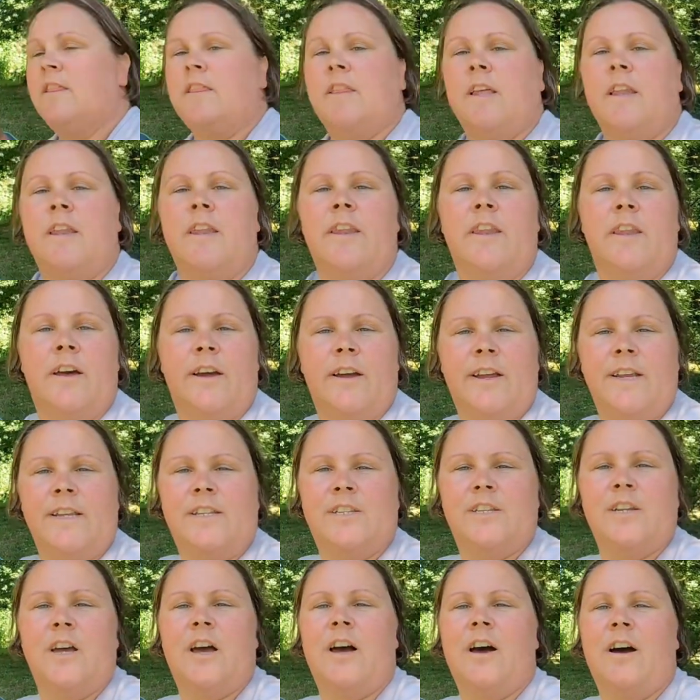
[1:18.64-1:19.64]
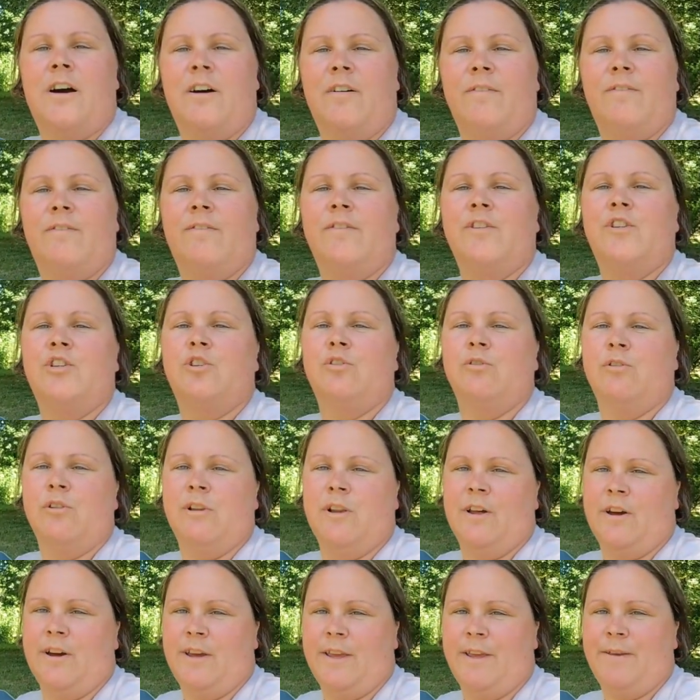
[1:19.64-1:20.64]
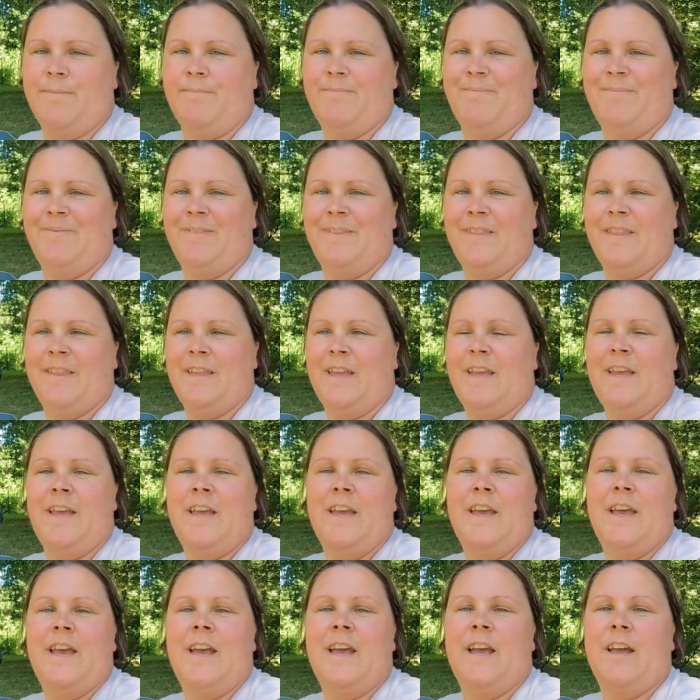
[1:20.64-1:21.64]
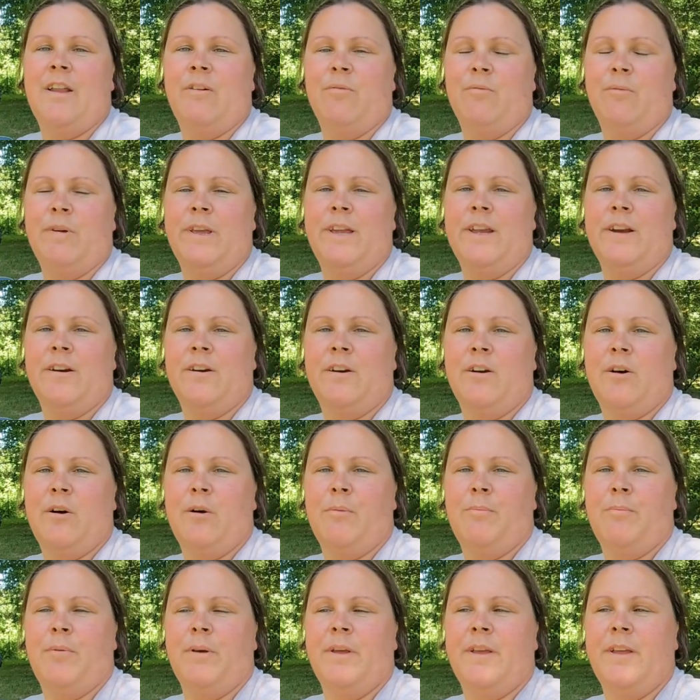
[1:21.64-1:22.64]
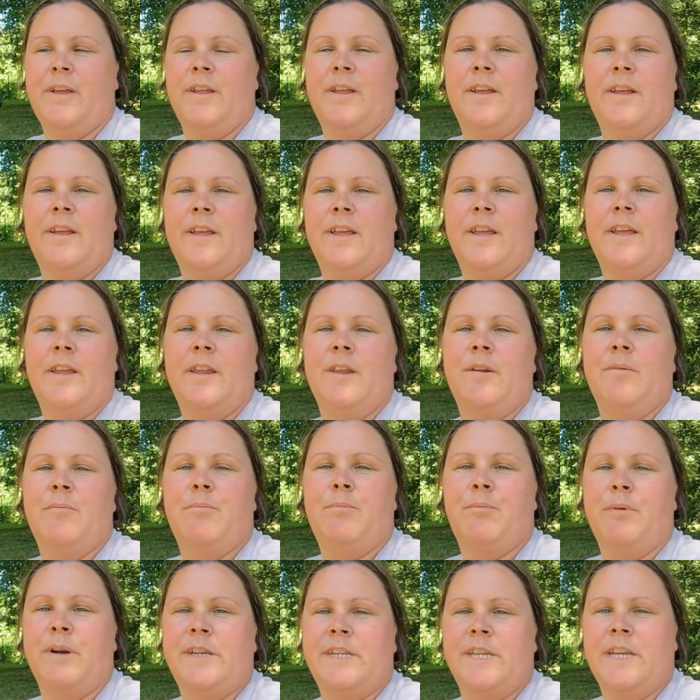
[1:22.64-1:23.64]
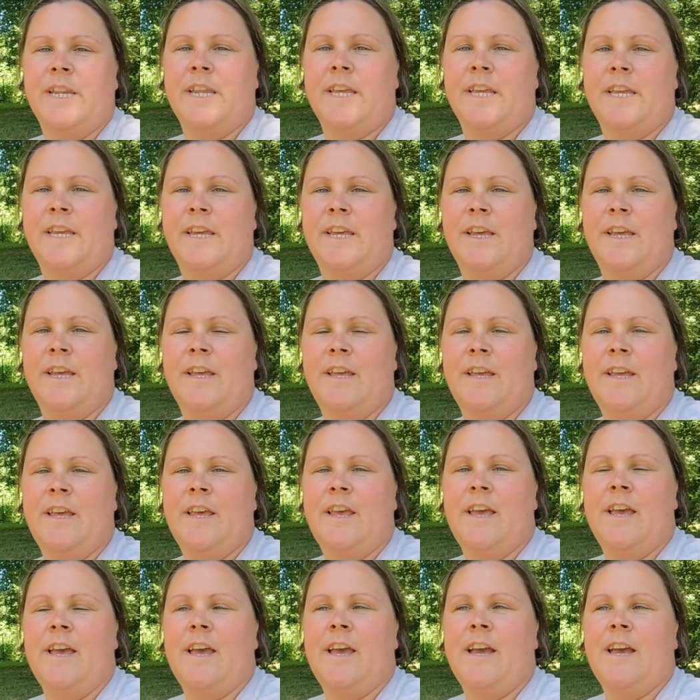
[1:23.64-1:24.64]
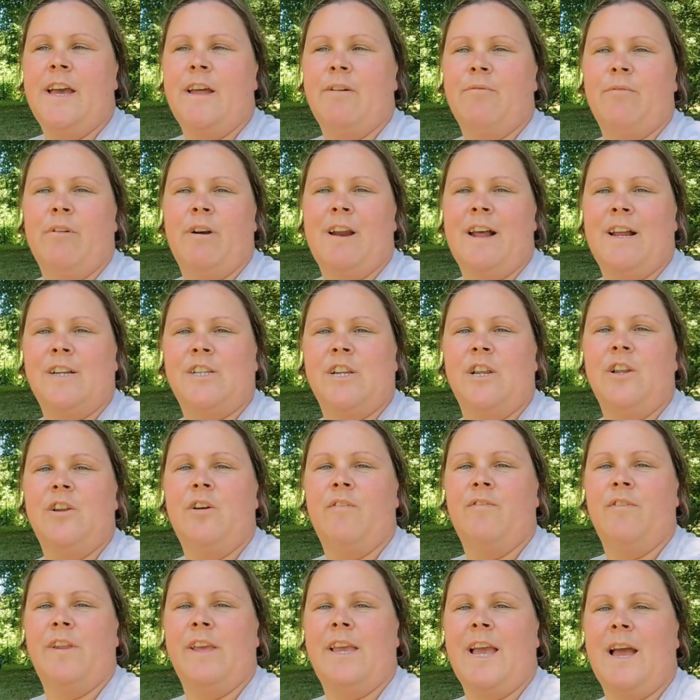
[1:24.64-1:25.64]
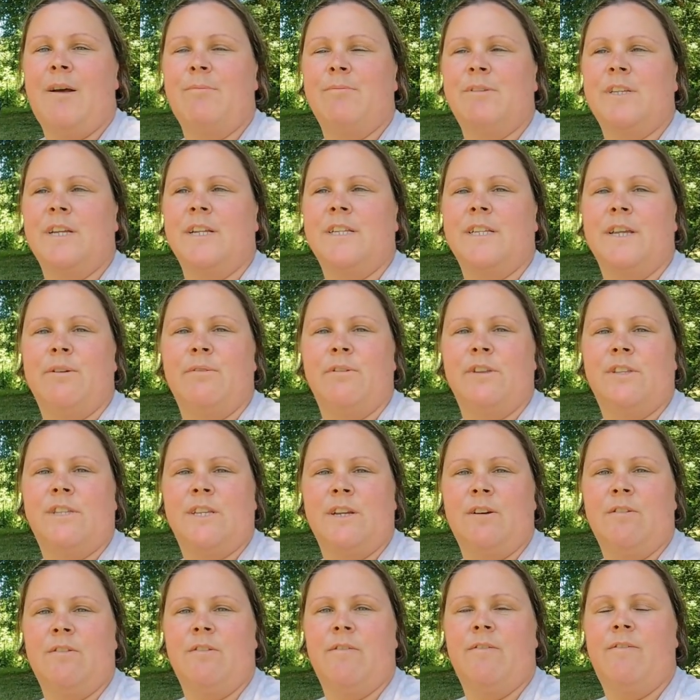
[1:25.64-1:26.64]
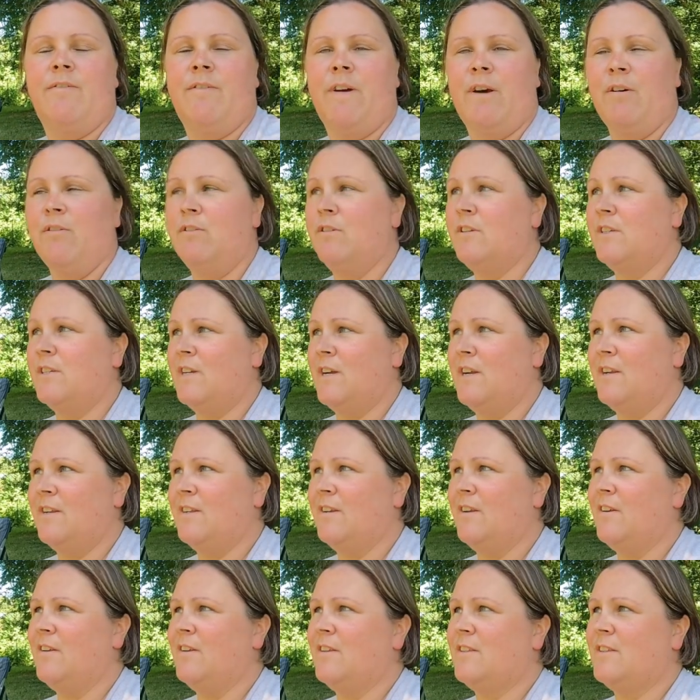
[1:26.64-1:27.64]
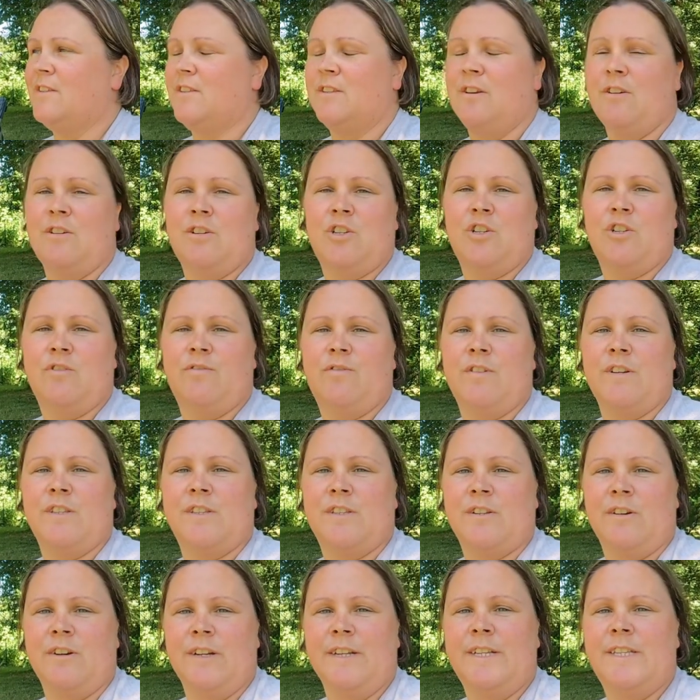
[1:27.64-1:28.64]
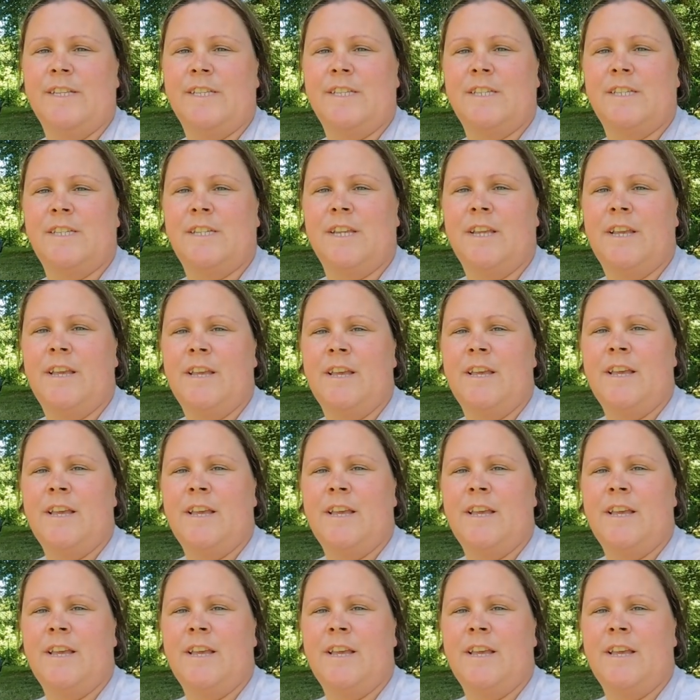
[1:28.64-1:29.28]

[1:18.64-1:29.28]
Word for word: the 9th of July and we are up in Brittany and we're at a lovely campsite that we so found on search for sites